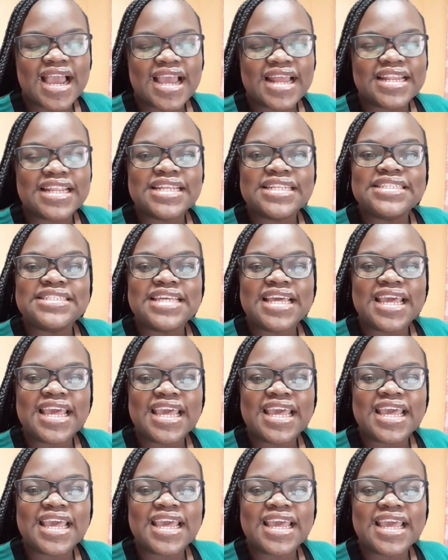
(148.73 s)
The
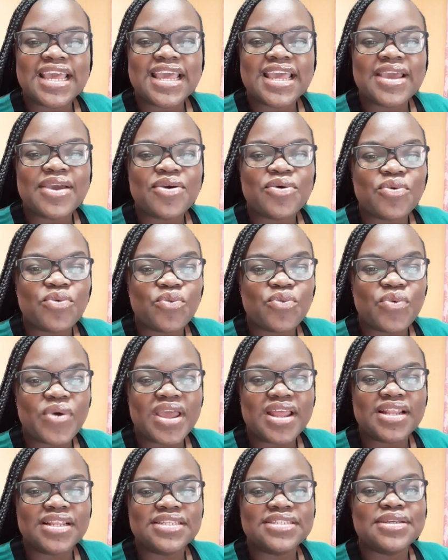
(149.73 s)
day
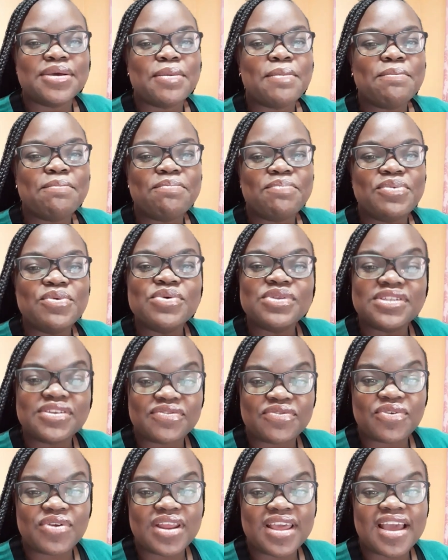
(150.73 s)
went
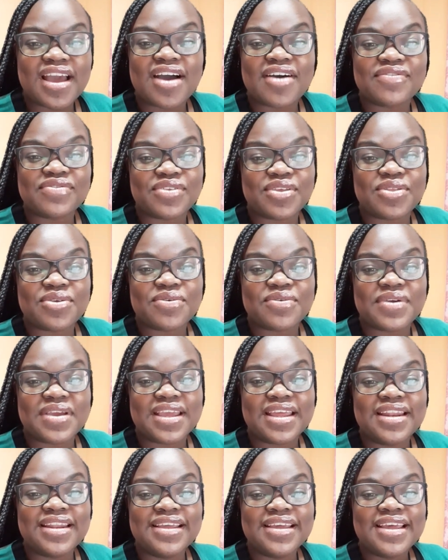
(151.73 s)
beautifully after the
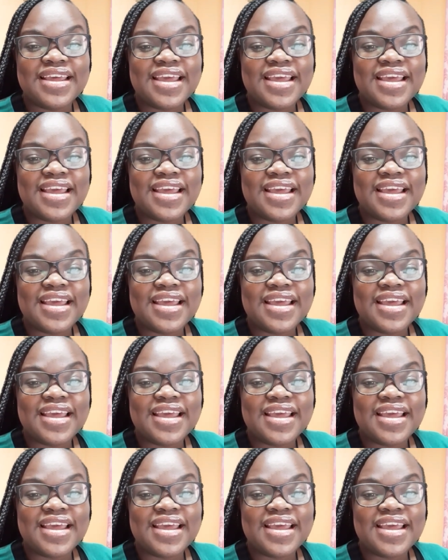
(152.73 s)
rain.